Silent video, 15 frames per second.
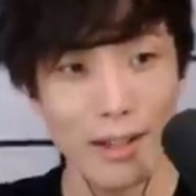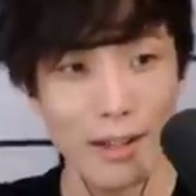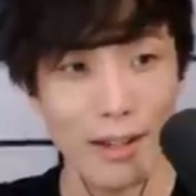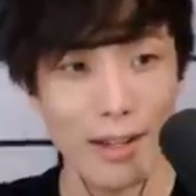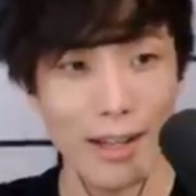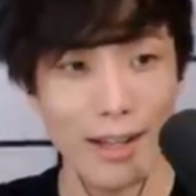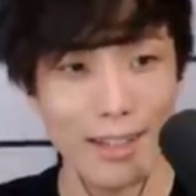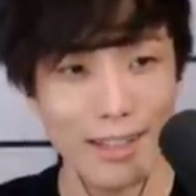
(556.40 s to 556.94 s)

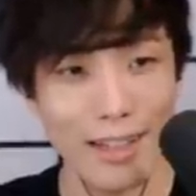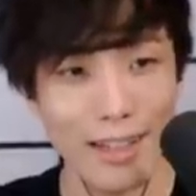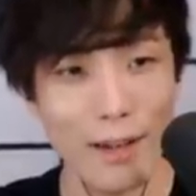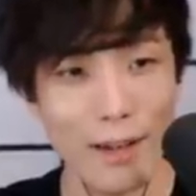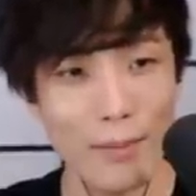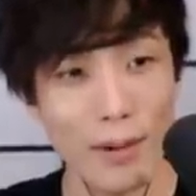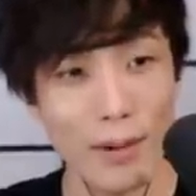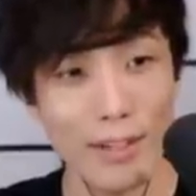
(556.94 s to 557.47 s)

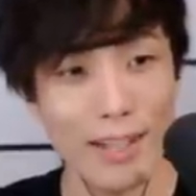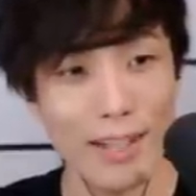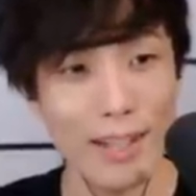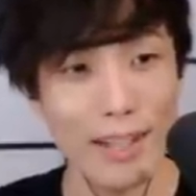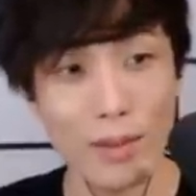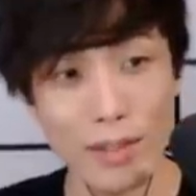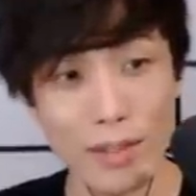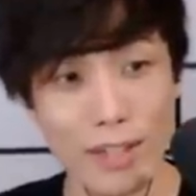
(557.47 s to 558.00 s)
Cloudburst,
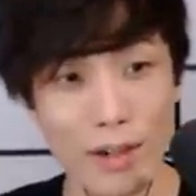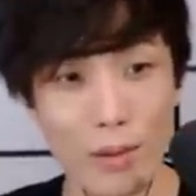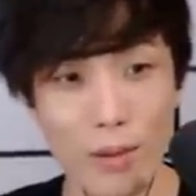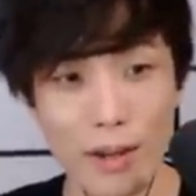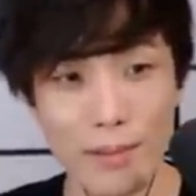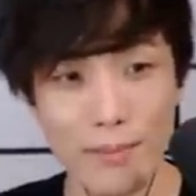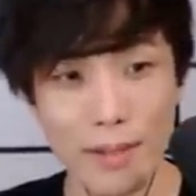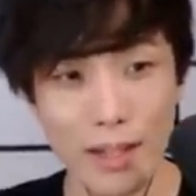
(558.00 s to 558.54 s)
thanks for the tier
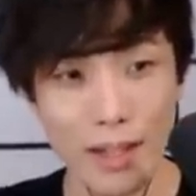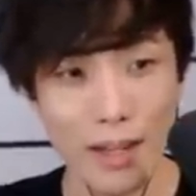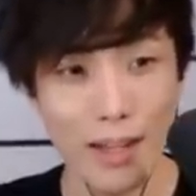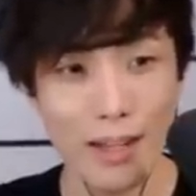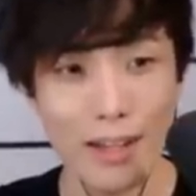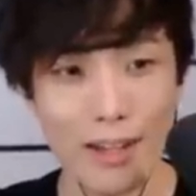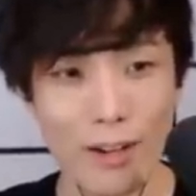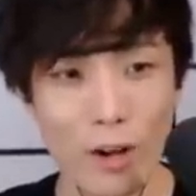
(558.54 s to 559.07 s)
1.
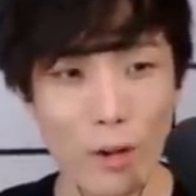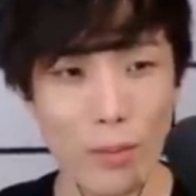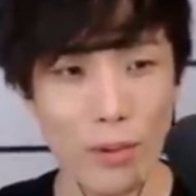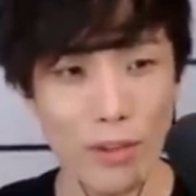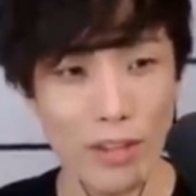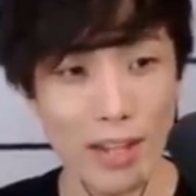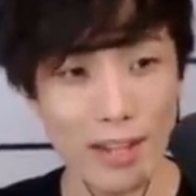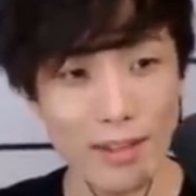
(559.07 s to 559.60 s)

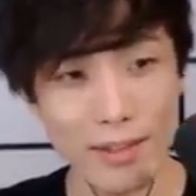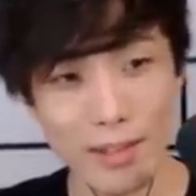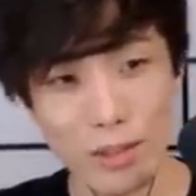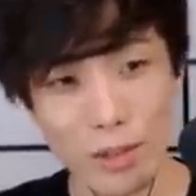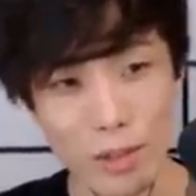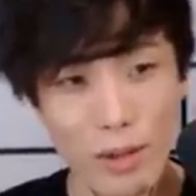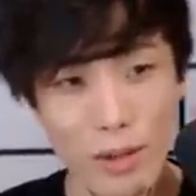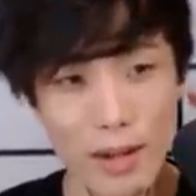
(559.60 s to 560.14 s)
Kenoble, thanks for the
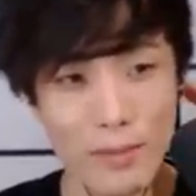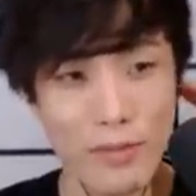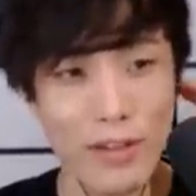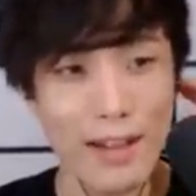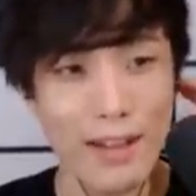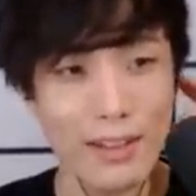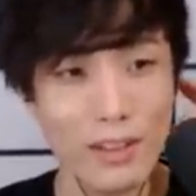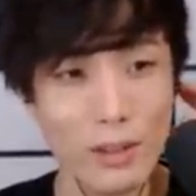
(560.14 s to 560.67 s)
Twitch Prime.
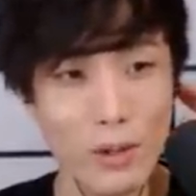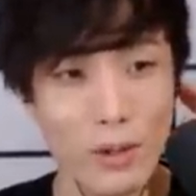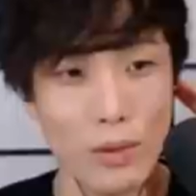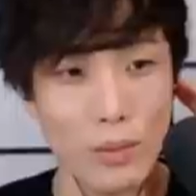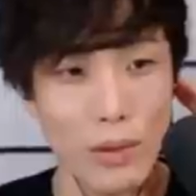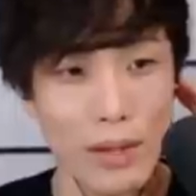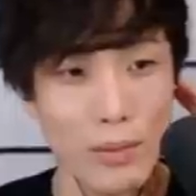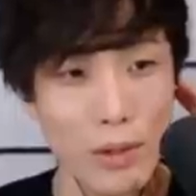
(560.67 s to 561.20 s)
Valathor,
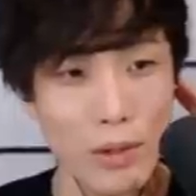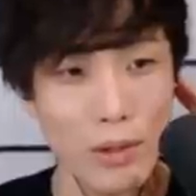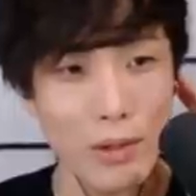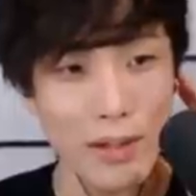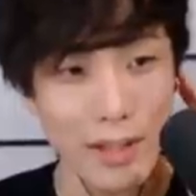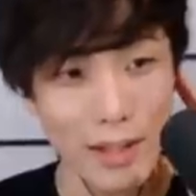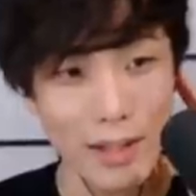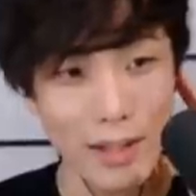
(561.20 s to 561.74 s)
WeeWoo,
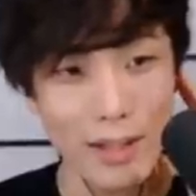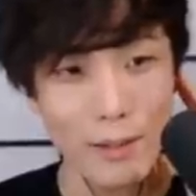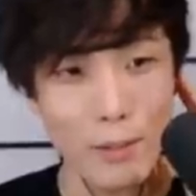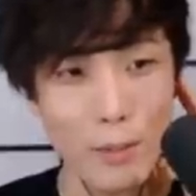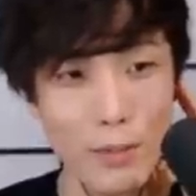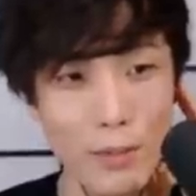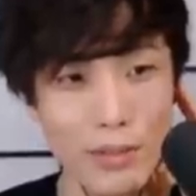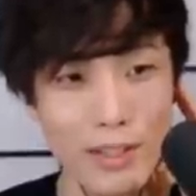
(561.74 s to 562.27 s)

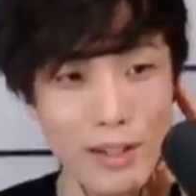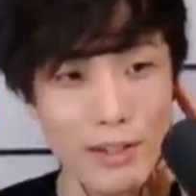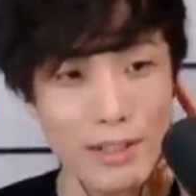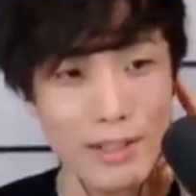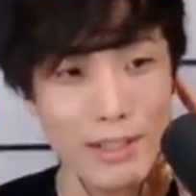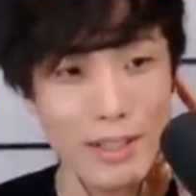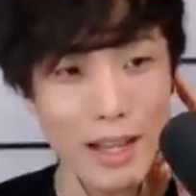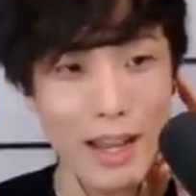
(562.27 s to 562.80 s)
Purple
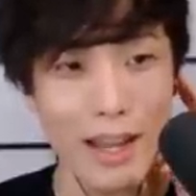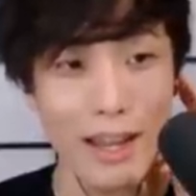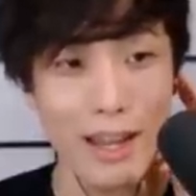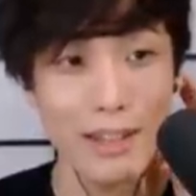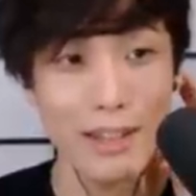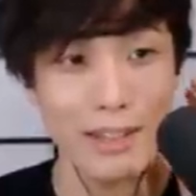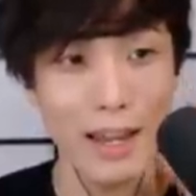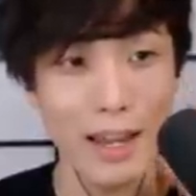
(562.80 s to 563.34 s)
Toast,
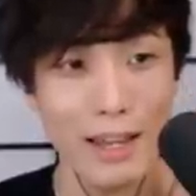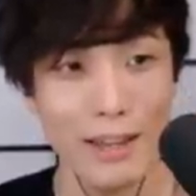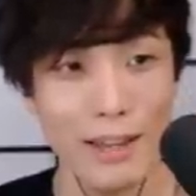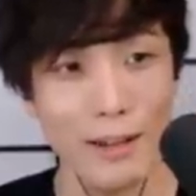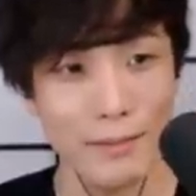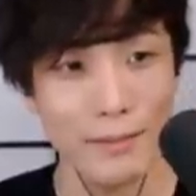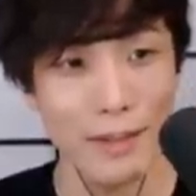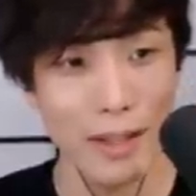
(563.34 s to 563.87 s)
and
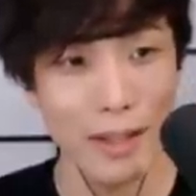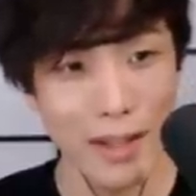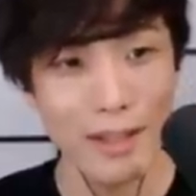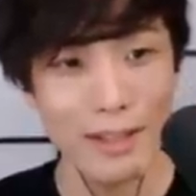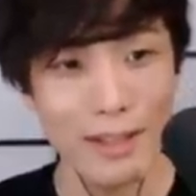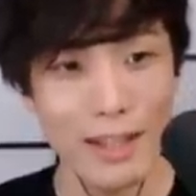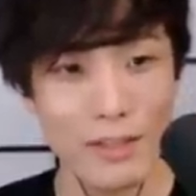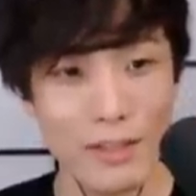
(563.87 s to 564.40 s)
K-Young,
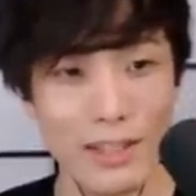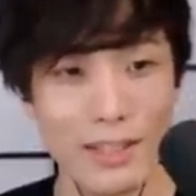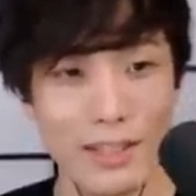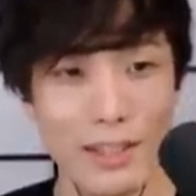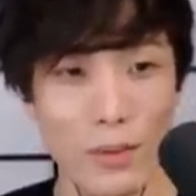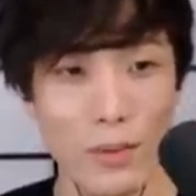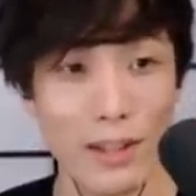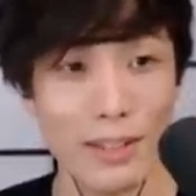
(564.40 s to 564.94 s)
thanks for the
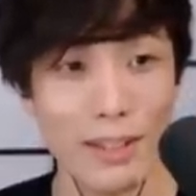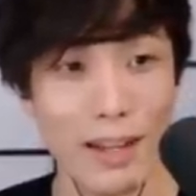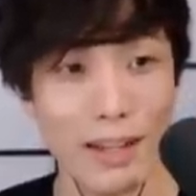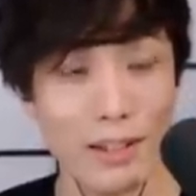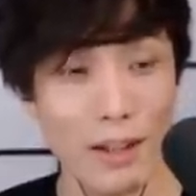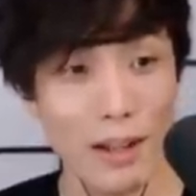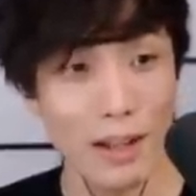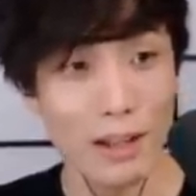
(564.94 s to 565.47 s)
tier 1s,
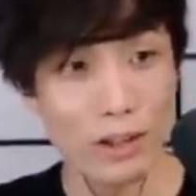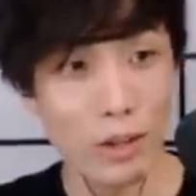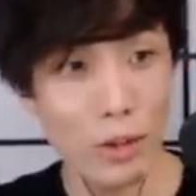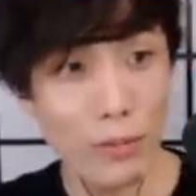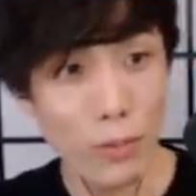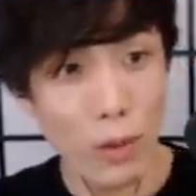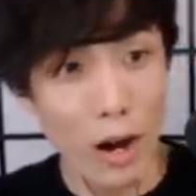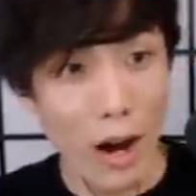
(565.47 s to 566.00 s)
guys.
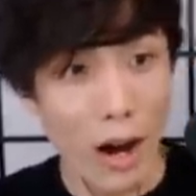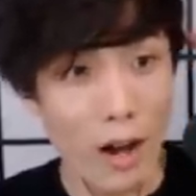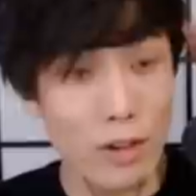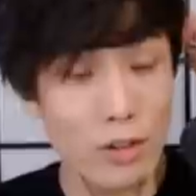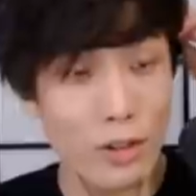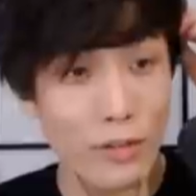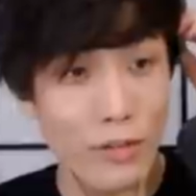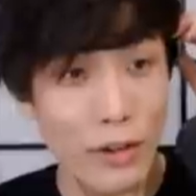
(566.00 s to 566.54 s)
Luffy,
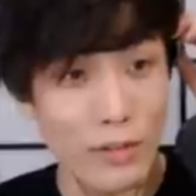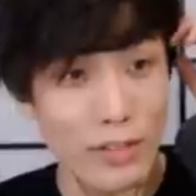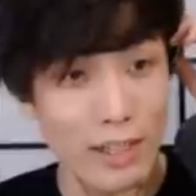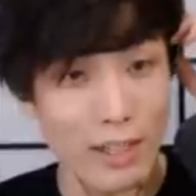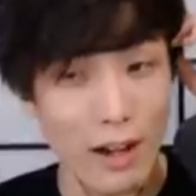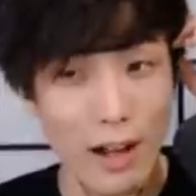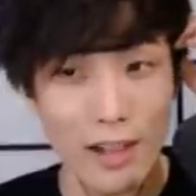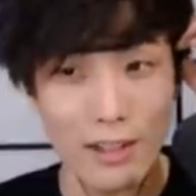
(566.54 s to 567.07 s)

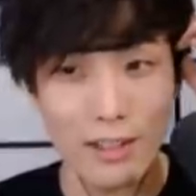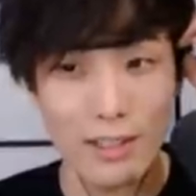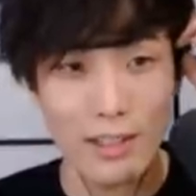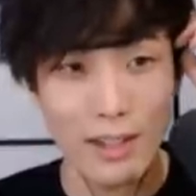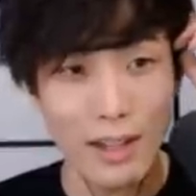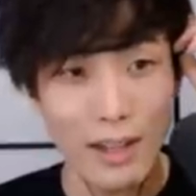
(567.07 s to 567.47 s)
$150?